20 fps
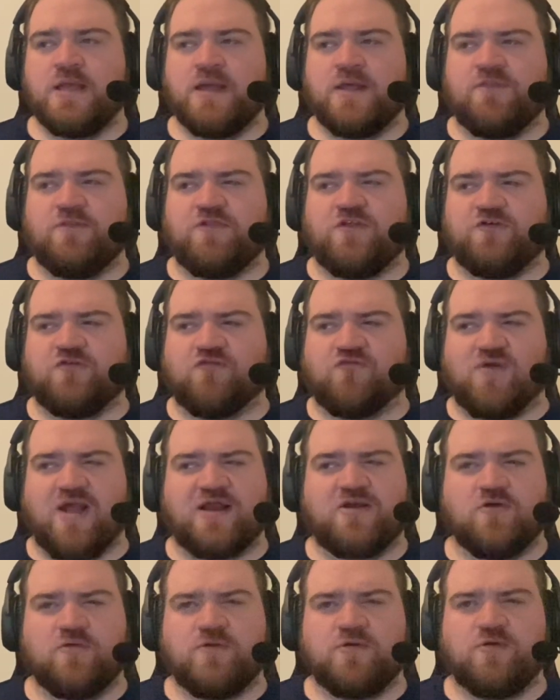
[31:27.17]
the
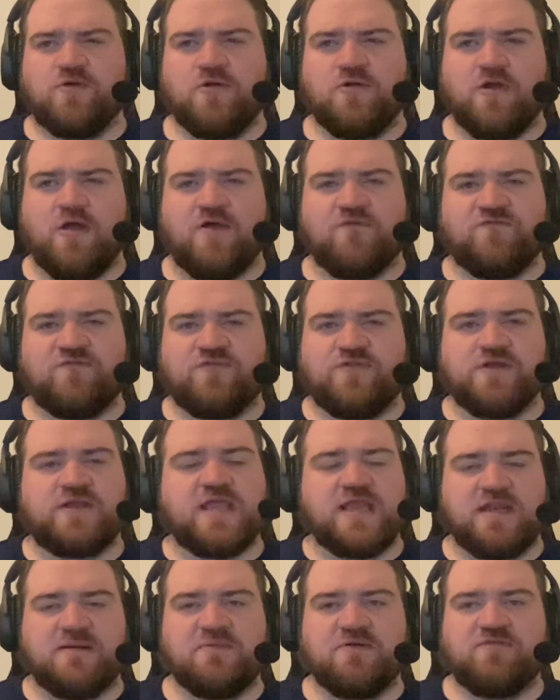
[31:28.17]
director of the
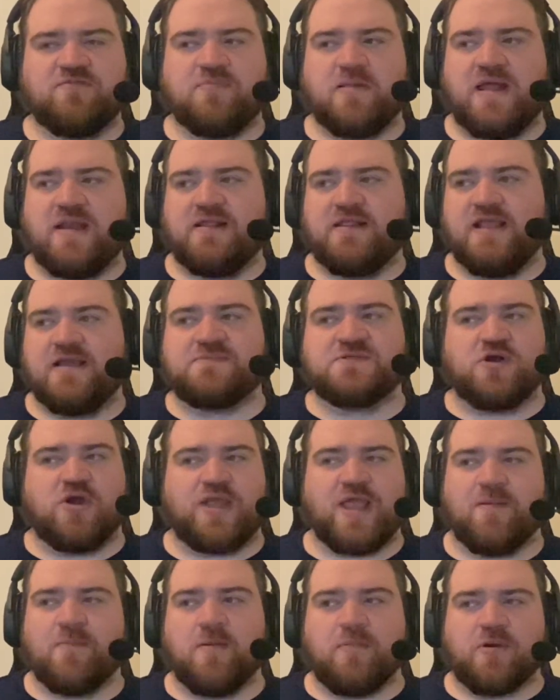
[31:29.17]
Kingdom of the Planet of the Apes, or I
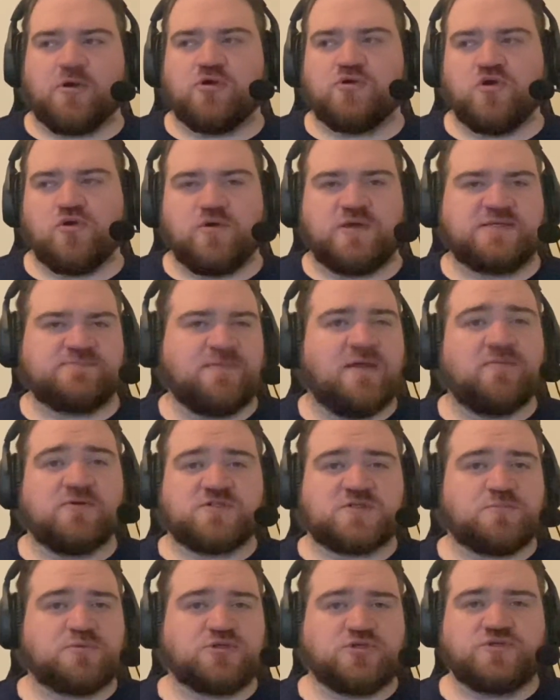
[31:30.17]
can't remember who, maybe it was
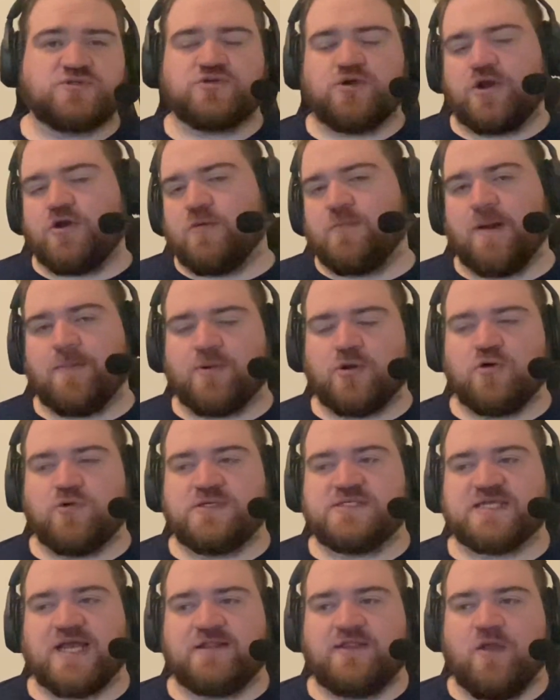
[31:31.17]
a producer, I don't remember who
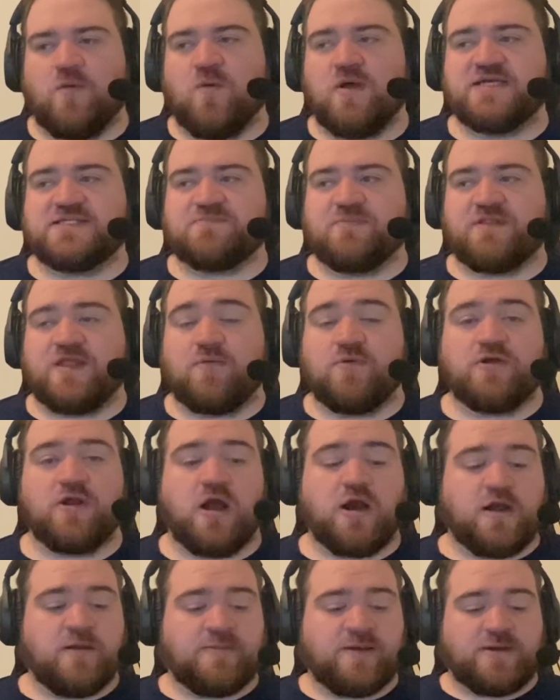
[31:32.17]
exactly it was, but they were
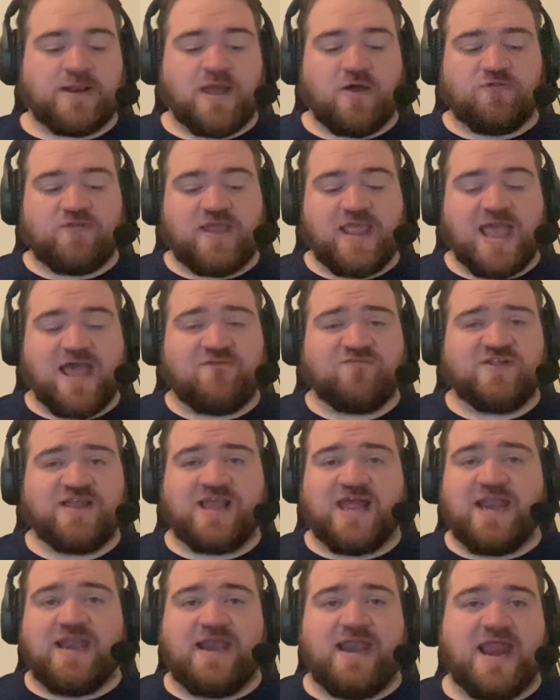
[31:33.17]
talking about how they have like
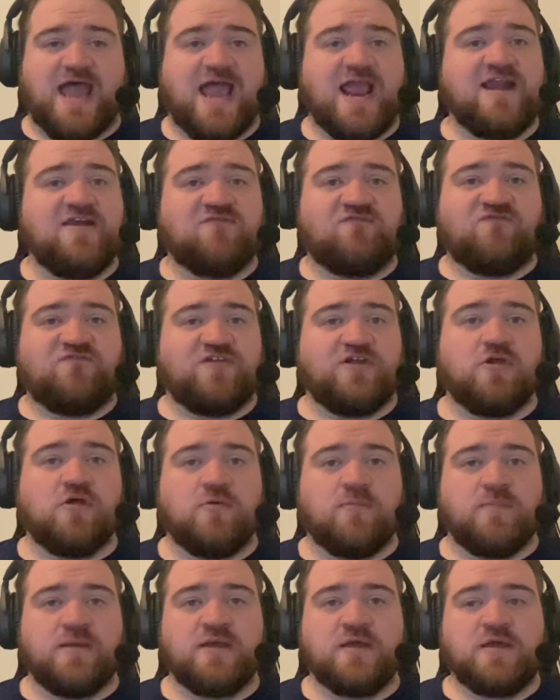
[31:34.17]
a 9
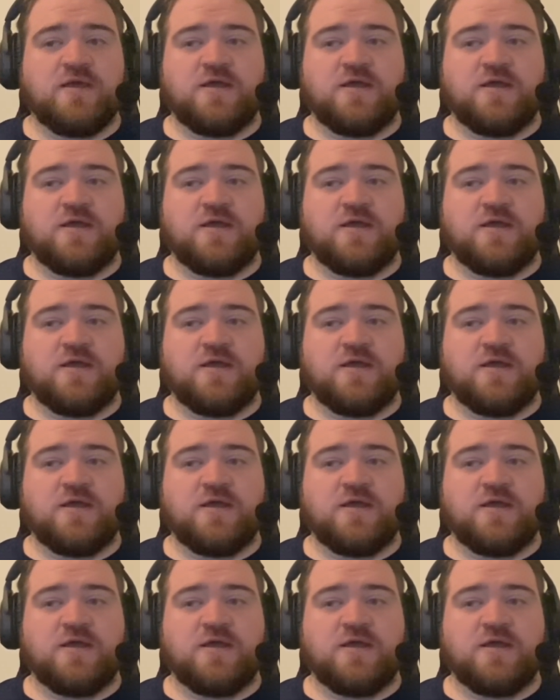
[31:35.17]
film